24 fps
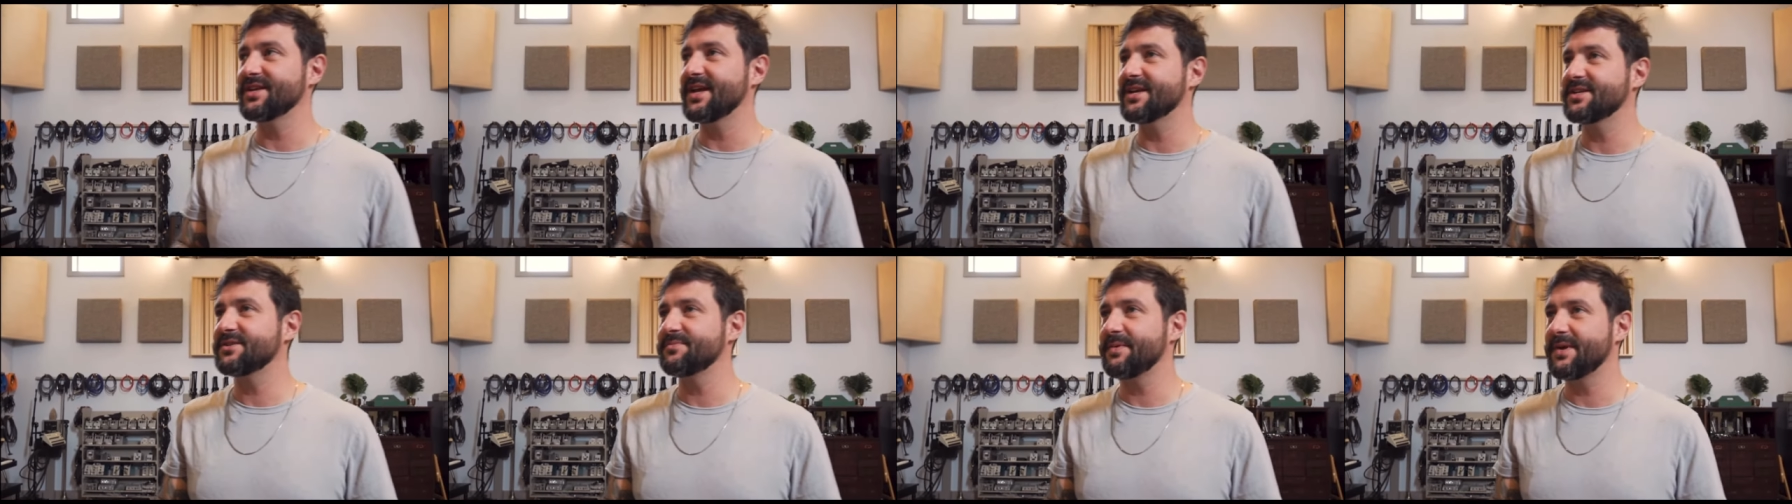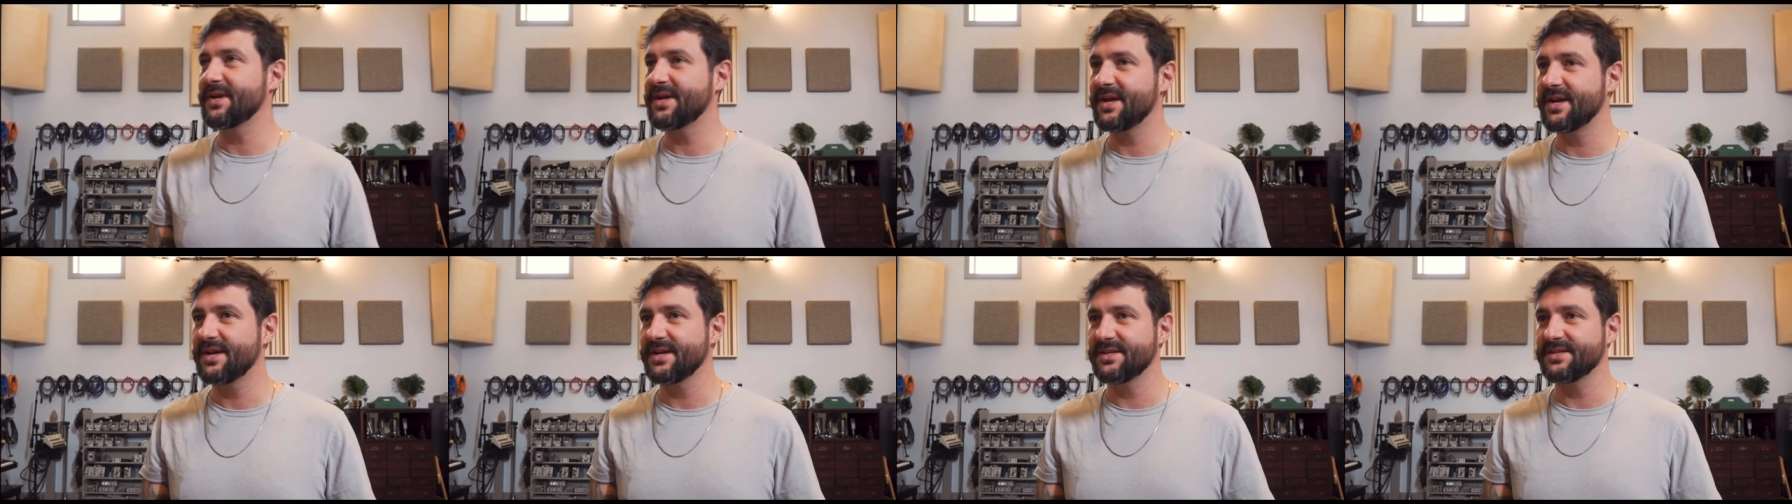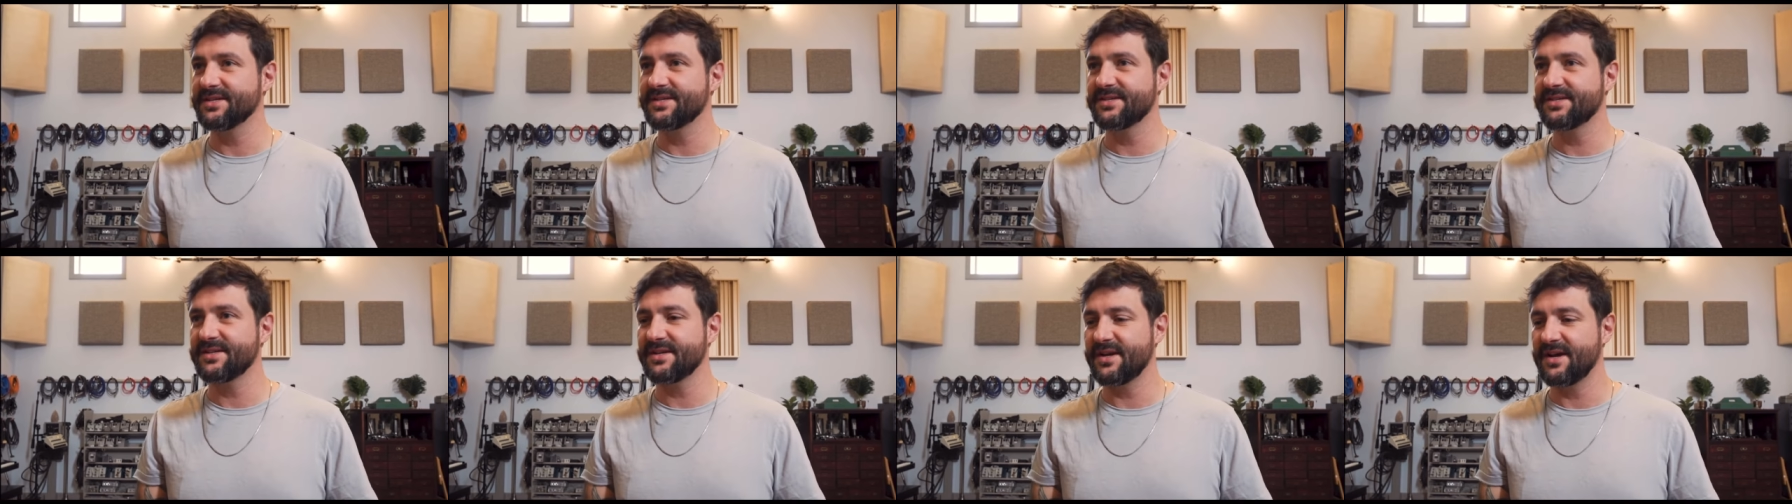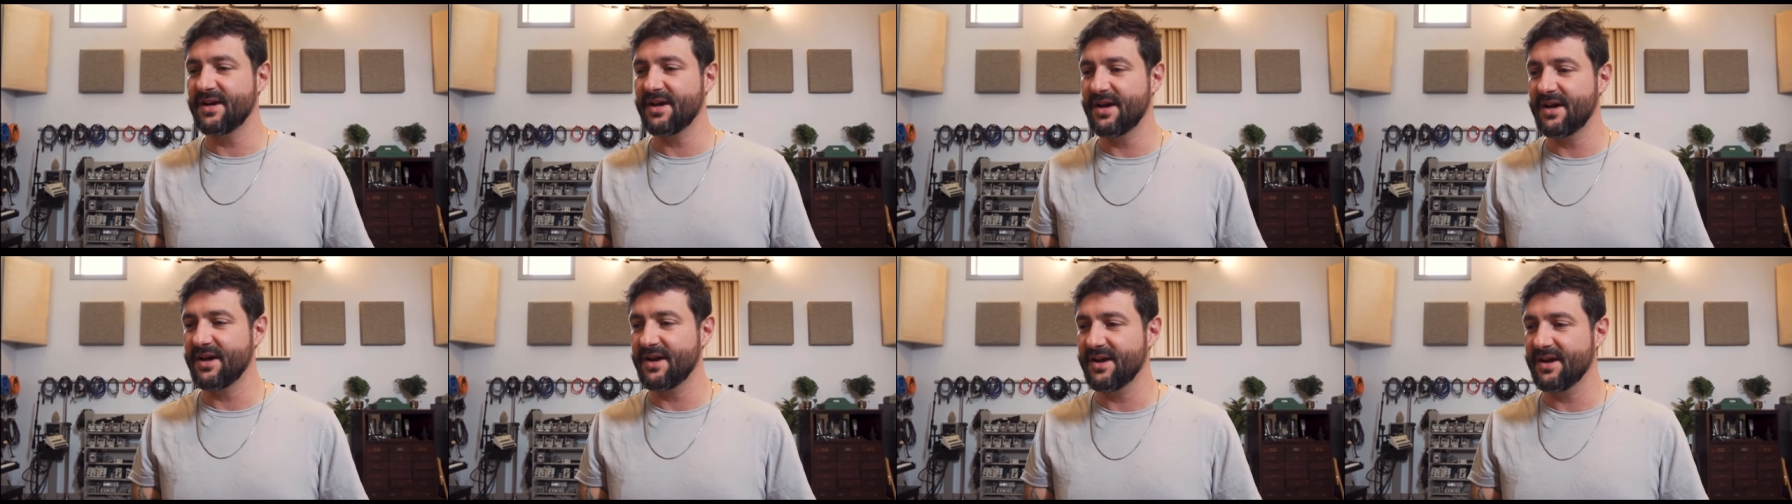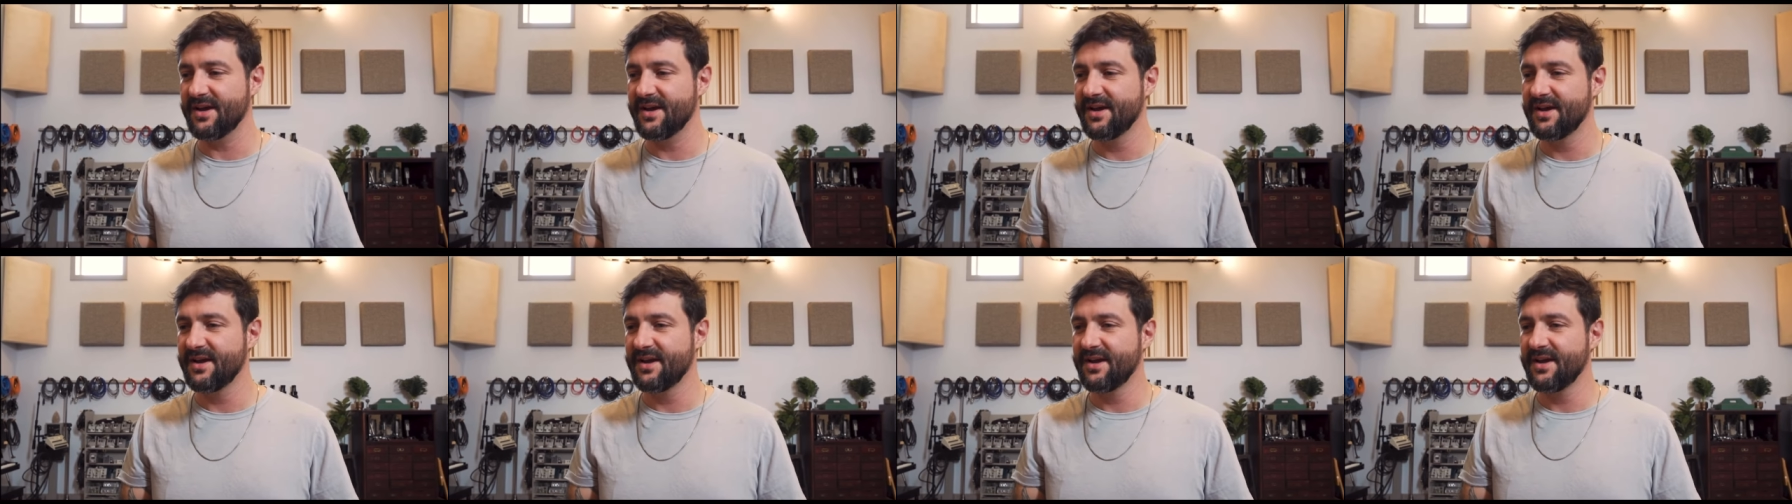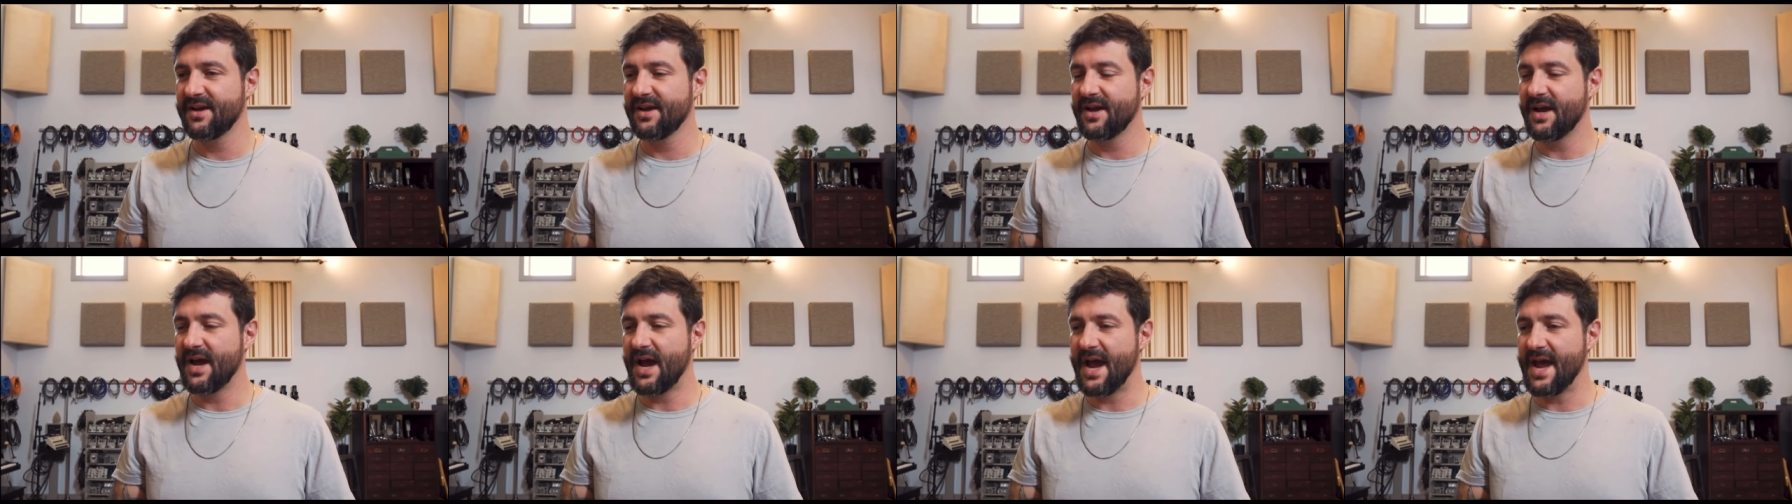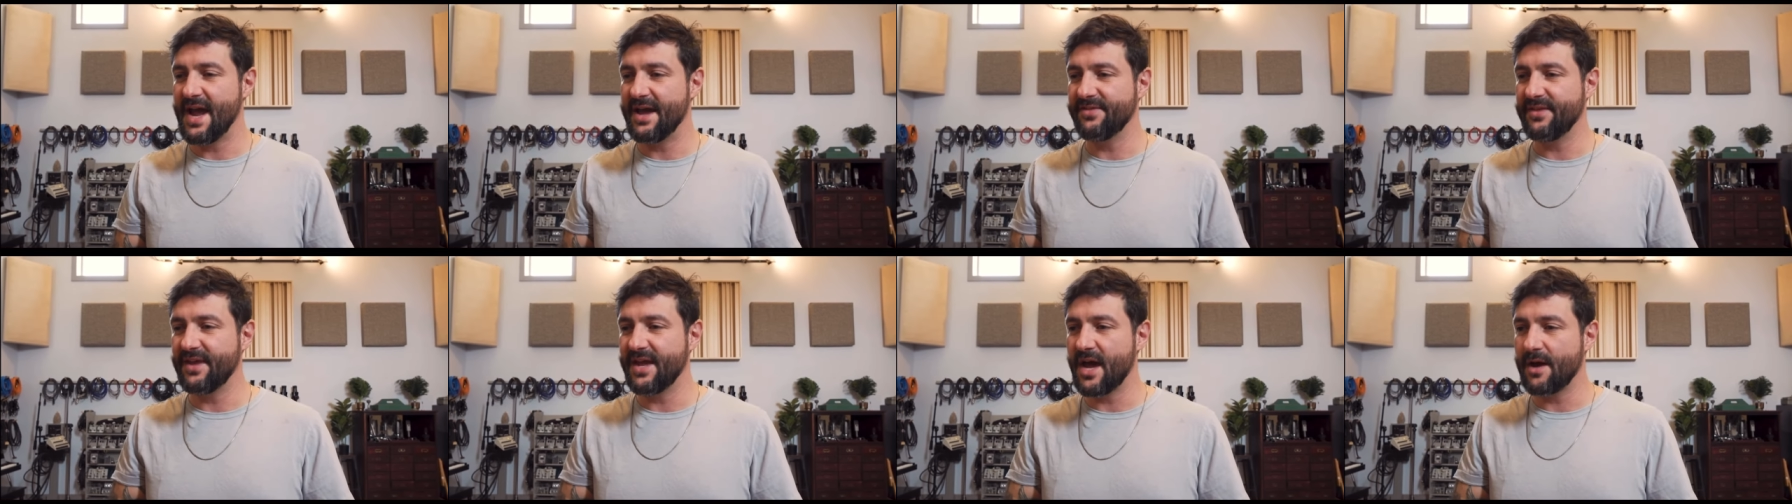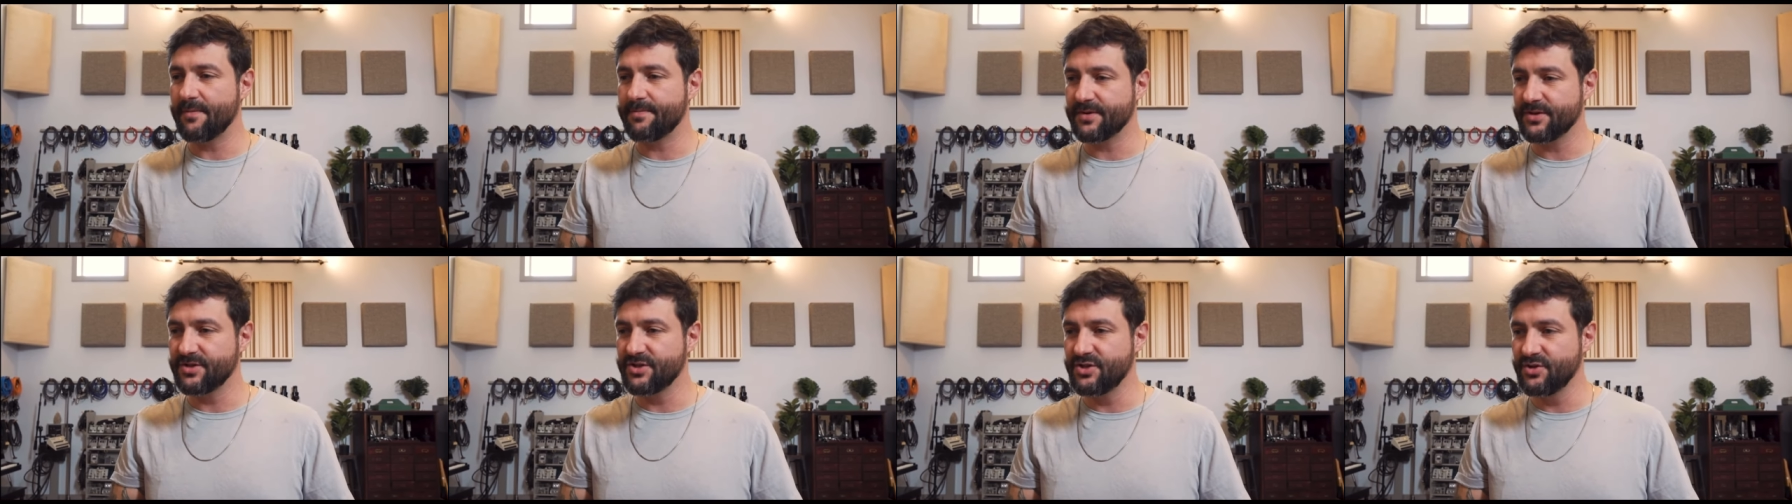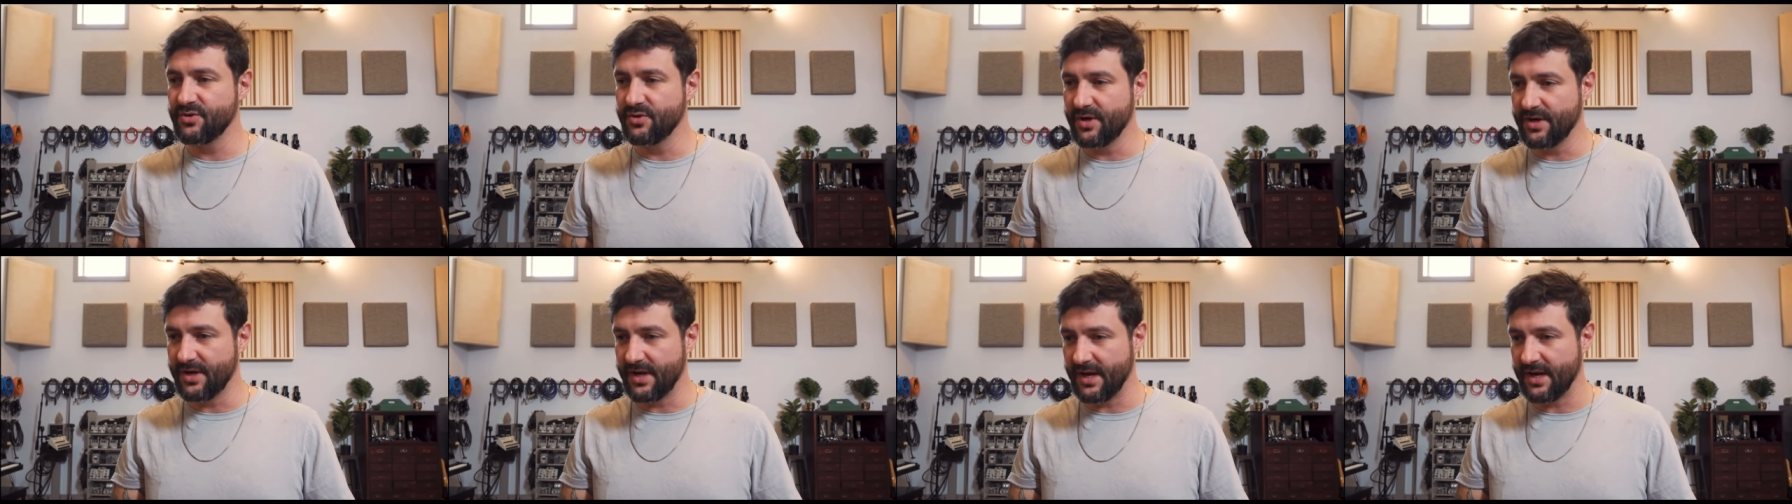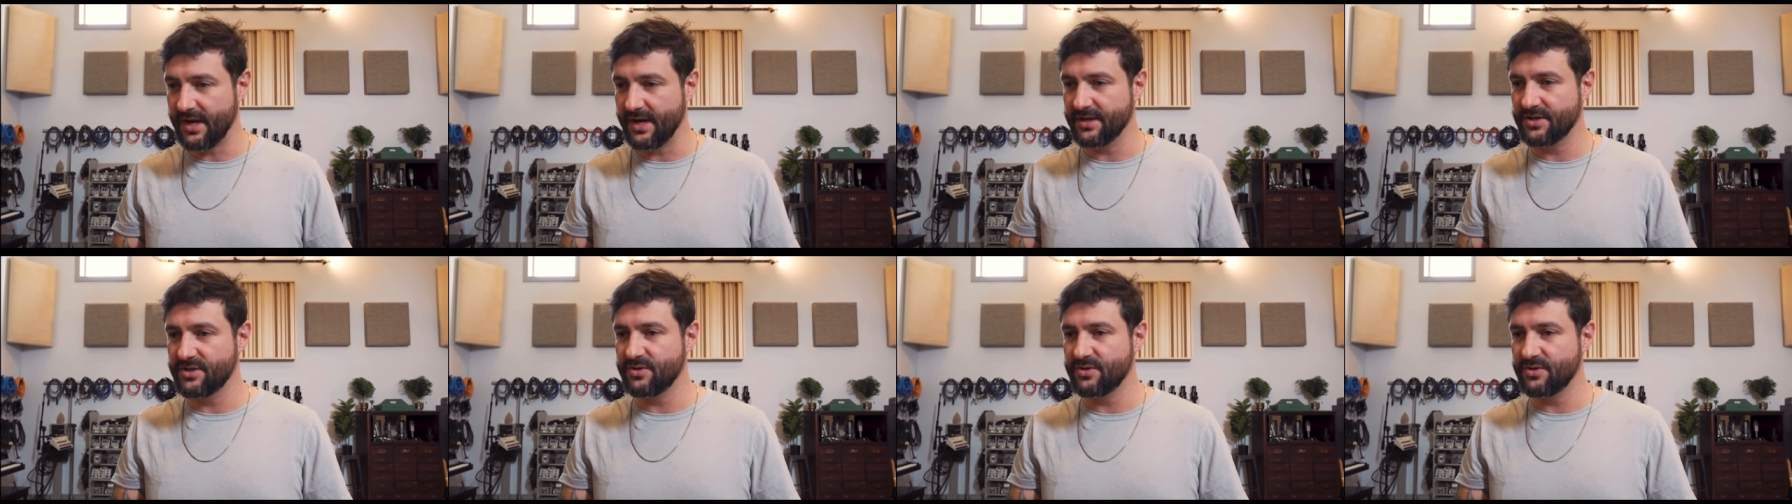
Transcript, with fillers: That's because uh, I had the opportunity